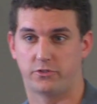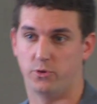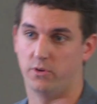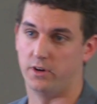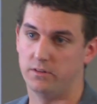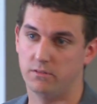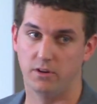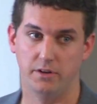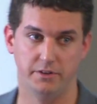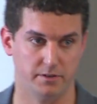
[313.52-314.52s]
Score.
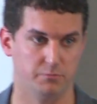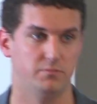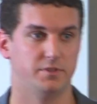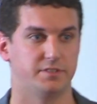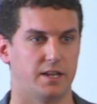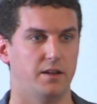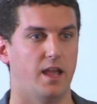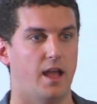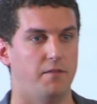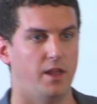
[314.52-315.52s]
Does
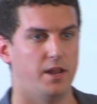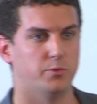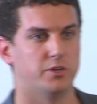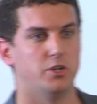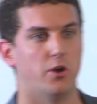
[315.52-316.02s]
anyone